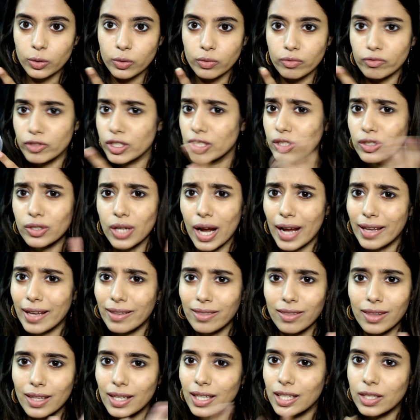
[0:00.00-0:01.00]
which I
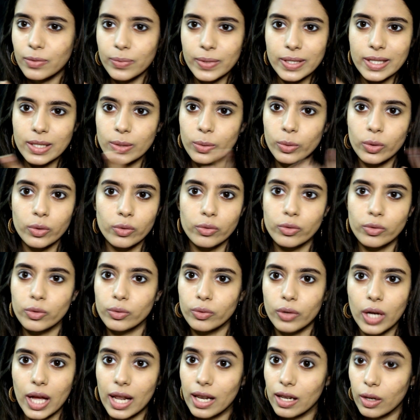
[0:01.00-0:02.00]
think it will suit
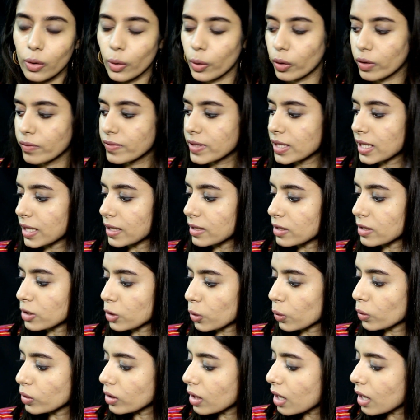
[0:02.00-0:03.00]
a lot of skin tone.